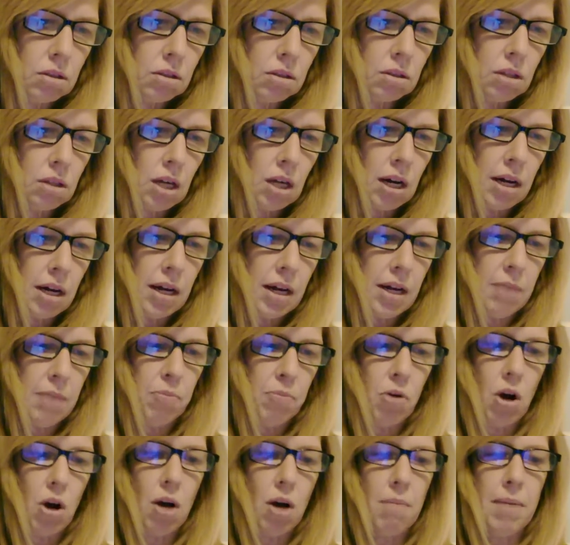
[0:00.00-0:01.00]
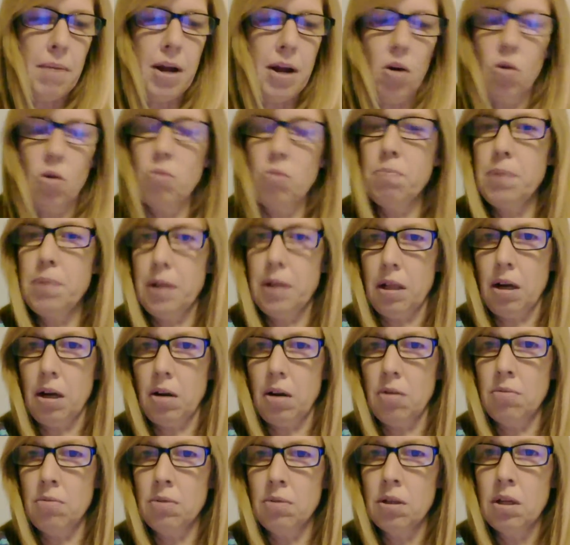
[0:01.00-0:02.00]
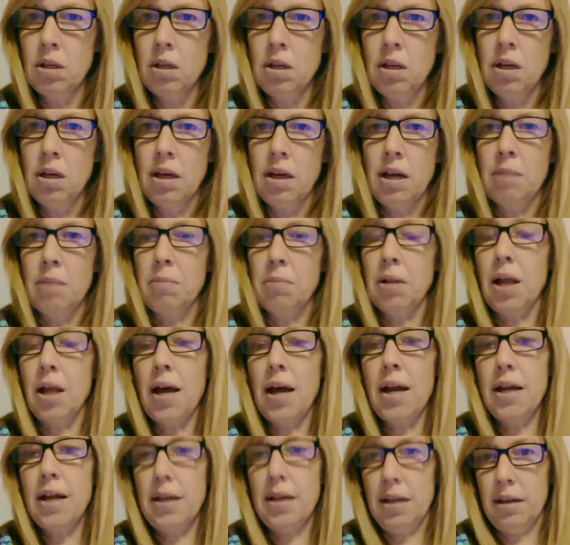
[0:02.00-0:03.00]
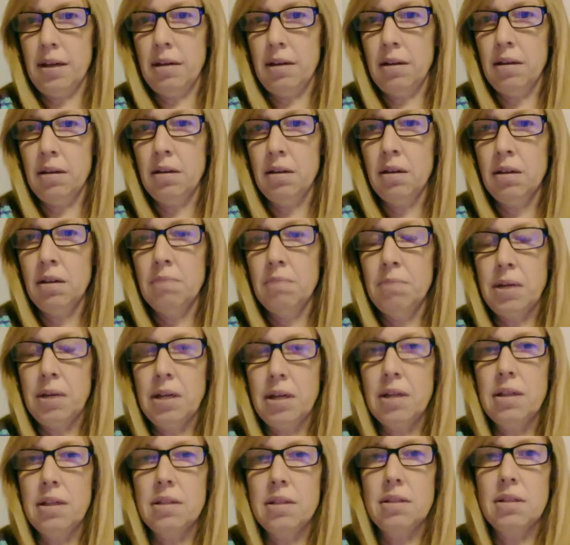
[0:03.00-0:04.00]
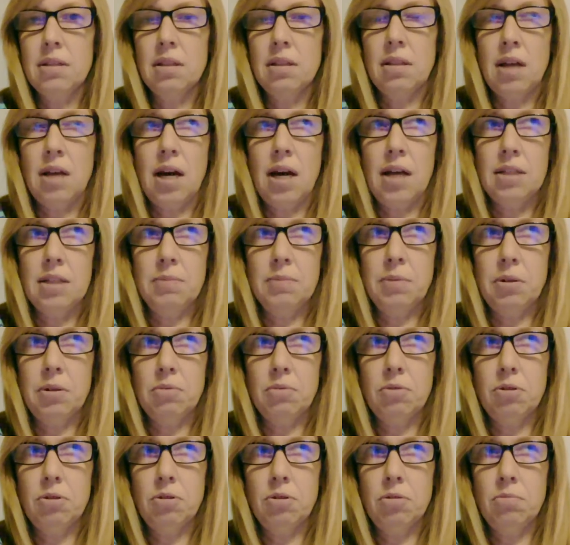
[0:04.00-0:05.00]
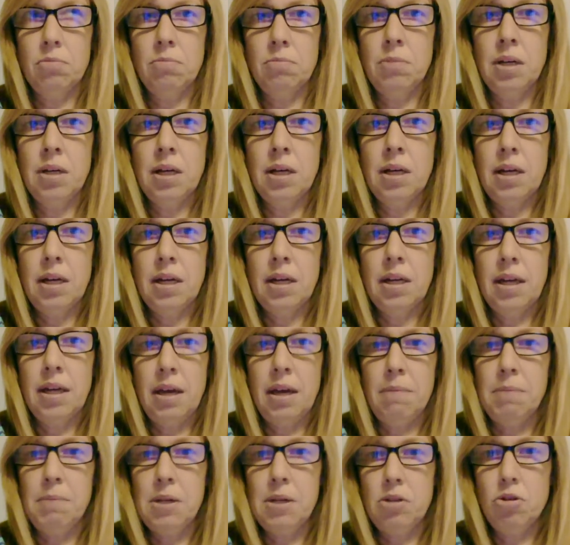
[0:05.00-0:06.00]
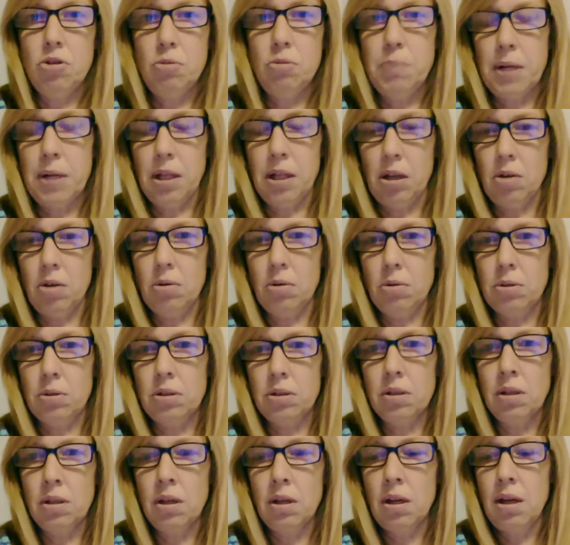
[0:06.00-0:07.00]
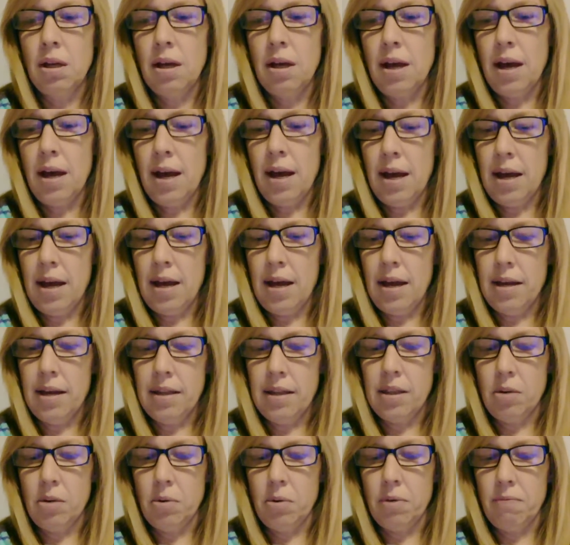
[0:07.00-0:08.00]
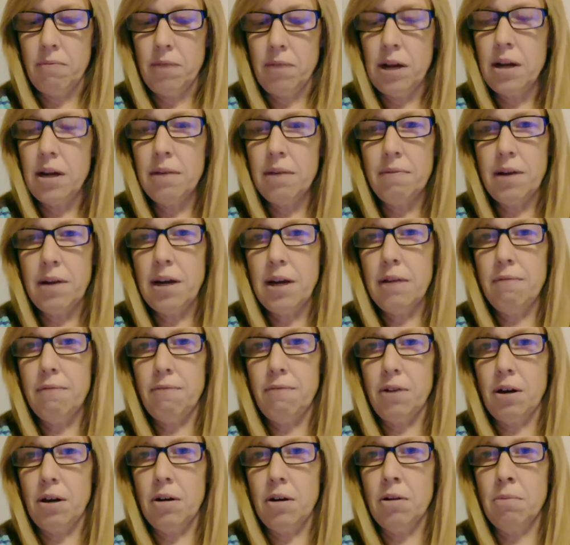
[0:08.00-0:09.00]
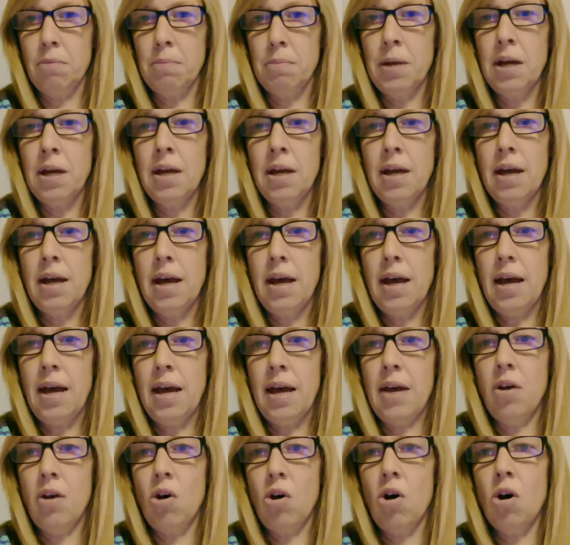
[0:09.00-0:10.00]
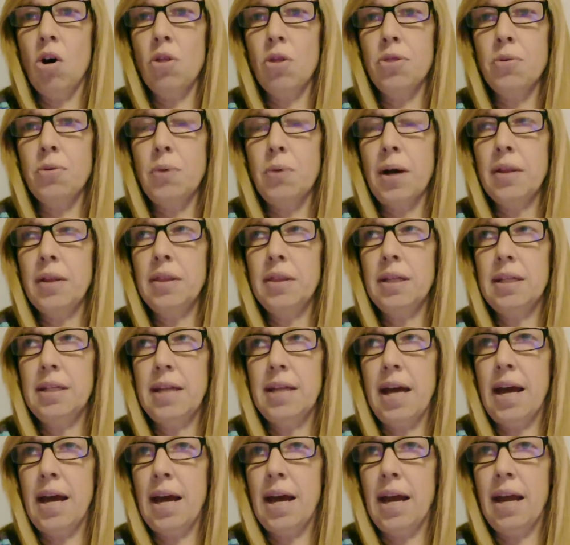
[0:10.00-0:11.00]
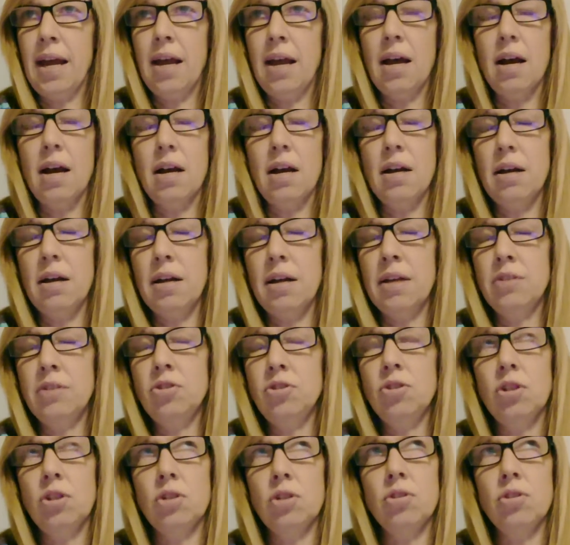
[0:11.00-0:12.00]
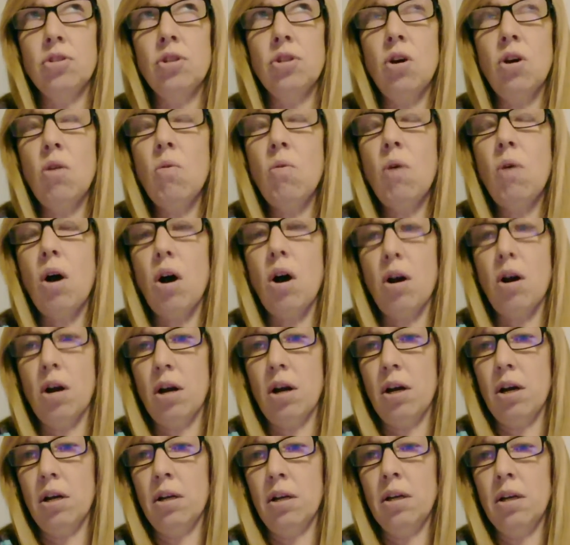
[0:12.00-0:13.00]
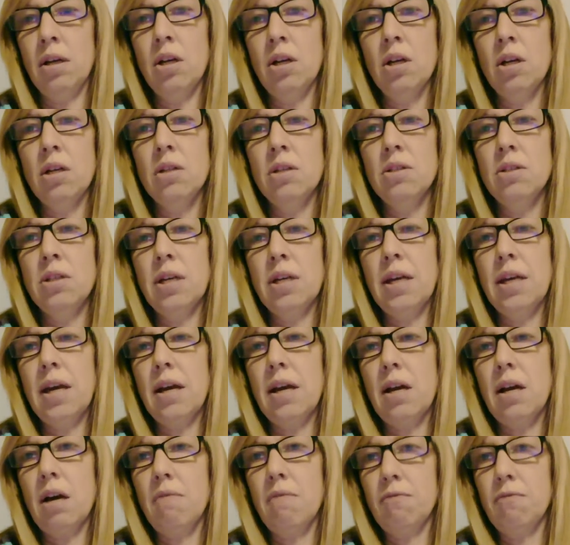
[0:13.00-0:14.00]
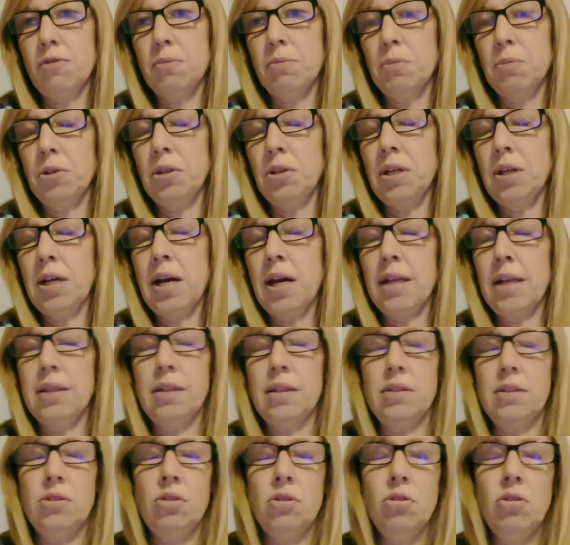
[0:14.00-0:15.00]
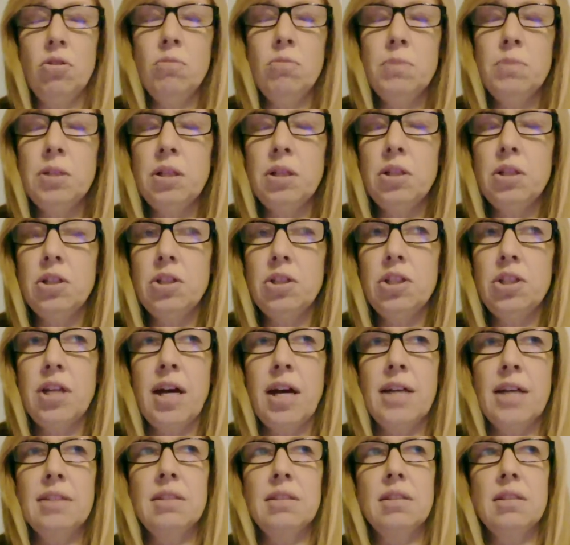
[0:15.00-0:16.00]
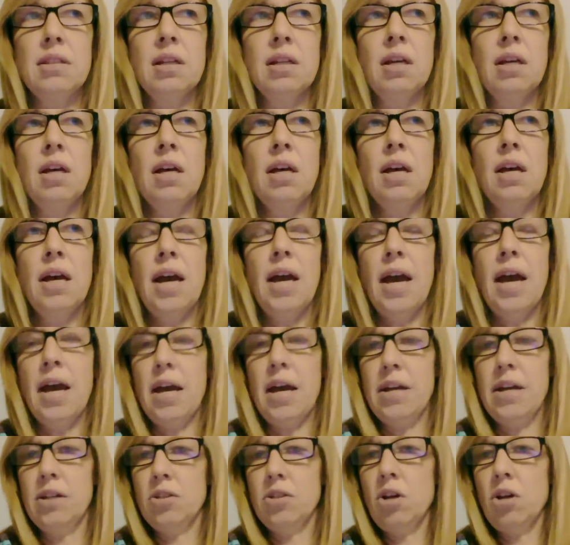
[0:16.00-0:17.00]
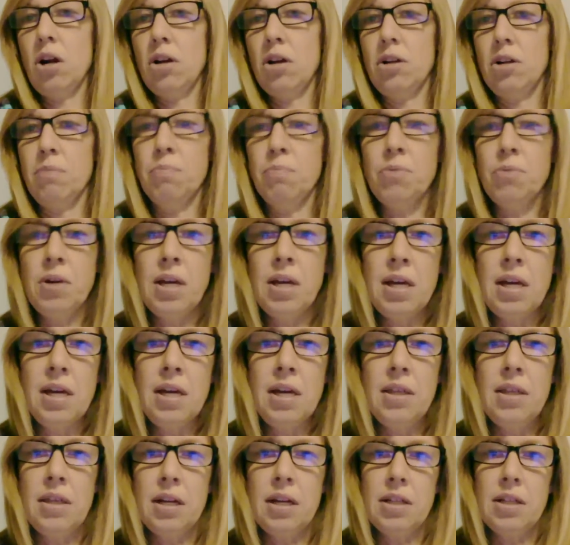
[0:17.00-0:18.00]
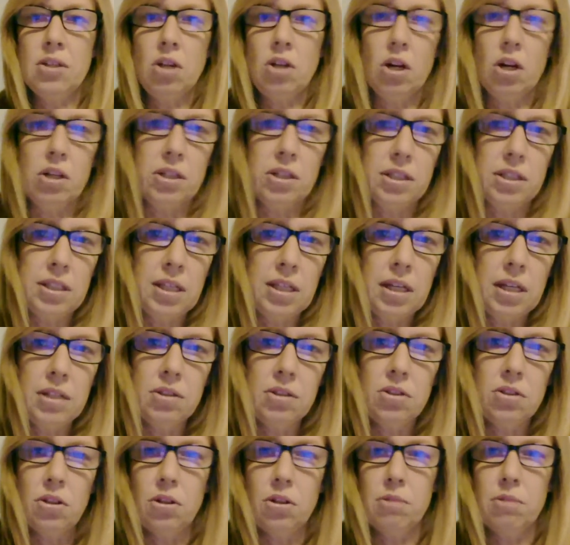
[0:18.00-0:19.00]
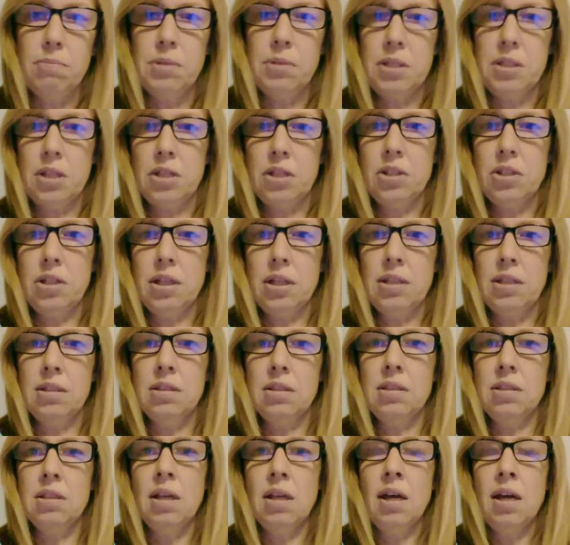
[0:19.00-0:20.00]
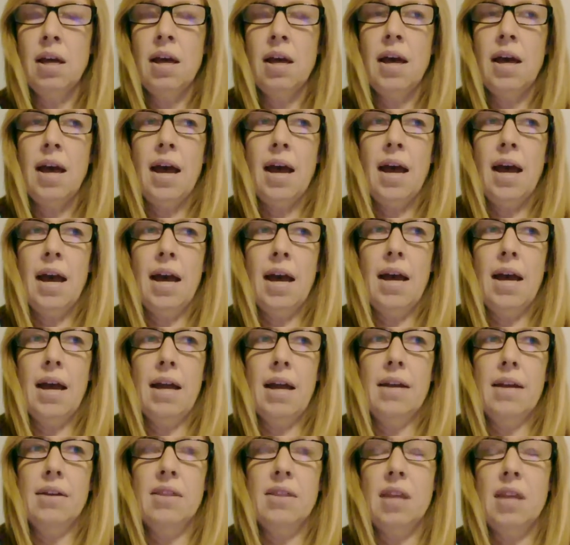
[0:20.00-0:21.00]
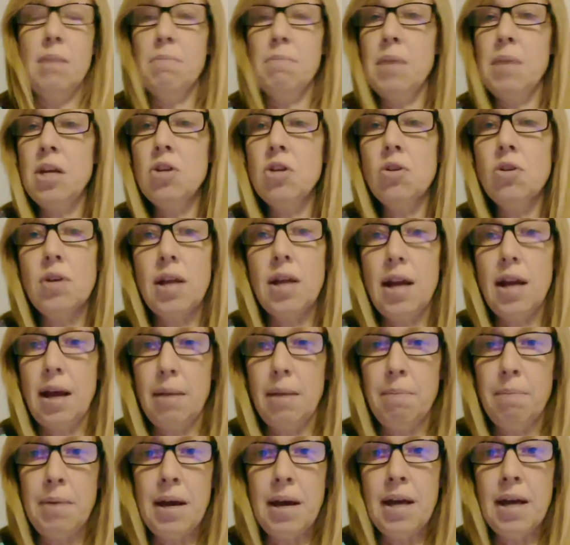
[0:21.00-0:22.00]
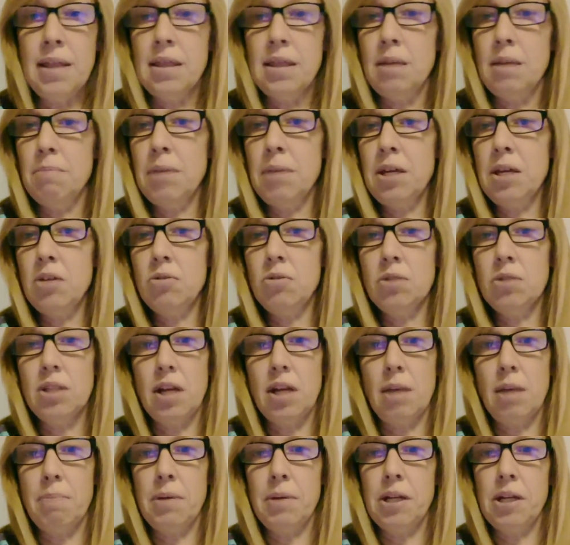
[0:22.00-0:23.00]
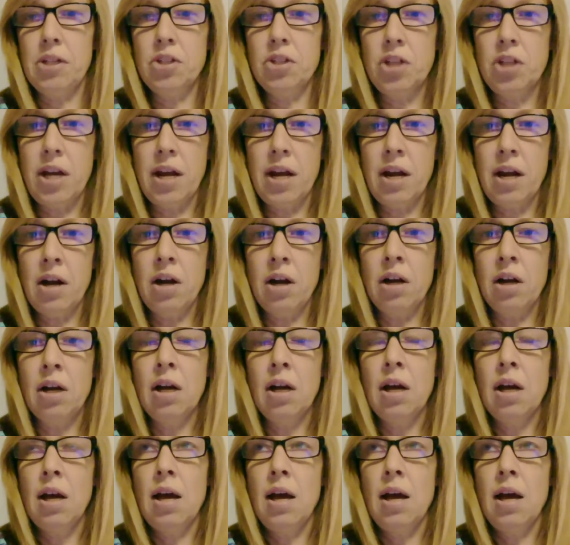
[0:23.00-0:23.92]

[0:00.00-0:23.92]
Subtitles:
I brought my own pillow, and I'm glad I did because the hospital room gave me two pillows, and they were very, very firm. And all throughout the day, it's just so hard to get comfortable. You got these tubes in your chest, and it's hard to breathe, and it's hard to sit in certain positions. And they make you get out of bed, they make you sit up in a chair.